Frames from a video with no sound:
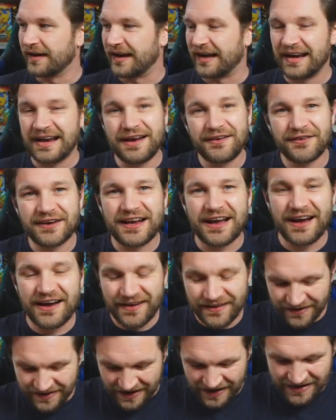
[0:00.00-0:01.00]
And here we
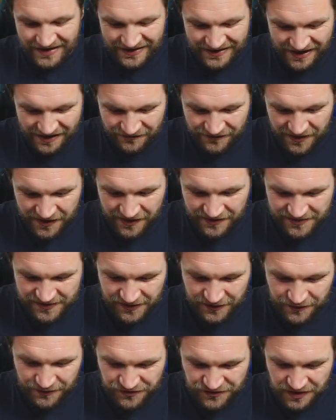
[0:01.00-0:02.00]
go, another
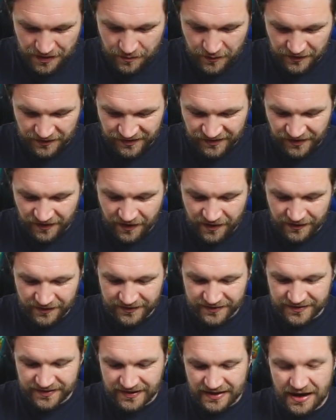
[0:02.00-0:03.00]
two Gen 1
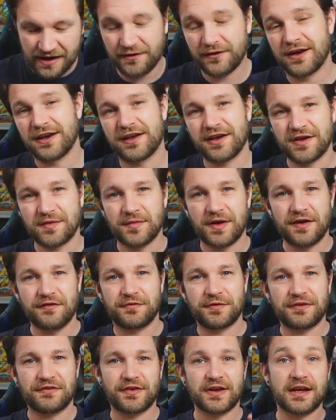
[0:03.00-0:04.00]
starters. Now, I know you might
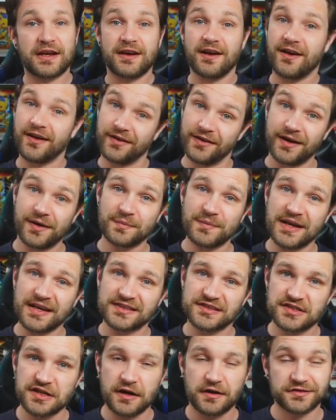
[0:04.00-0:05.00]
be thinking, oh, up
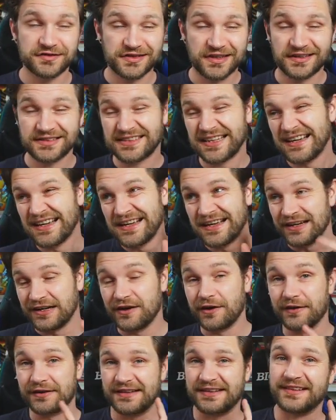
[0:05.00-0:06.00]
next Charizards.
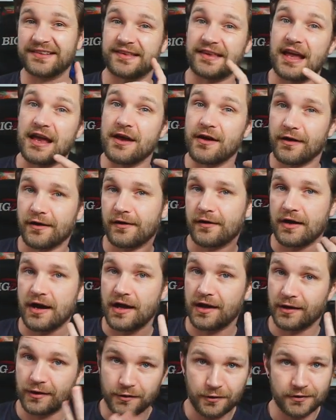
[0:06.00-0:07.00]
No, because they are
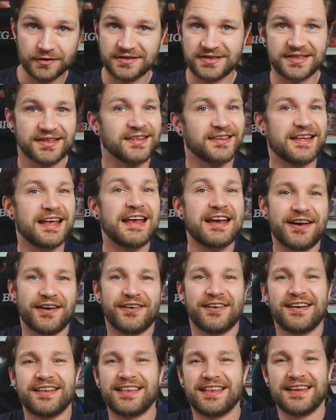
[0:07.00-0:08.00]
a lot
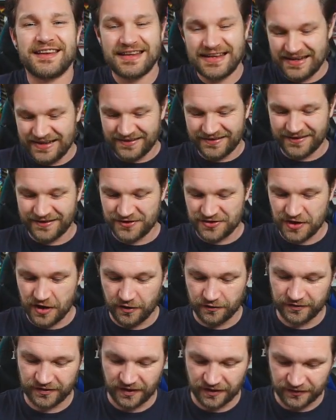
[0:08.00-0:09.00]
dearer than these, the
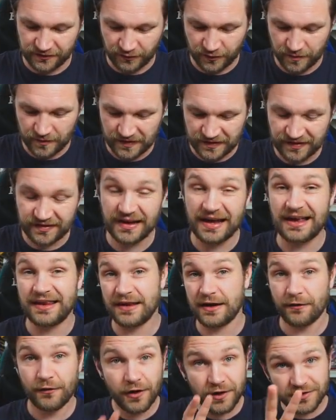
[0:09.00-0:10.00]
Charizards from this set. And
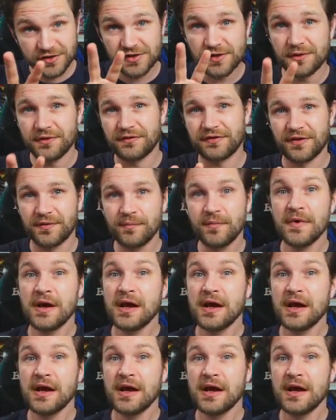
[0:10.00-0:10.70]
there are two of them.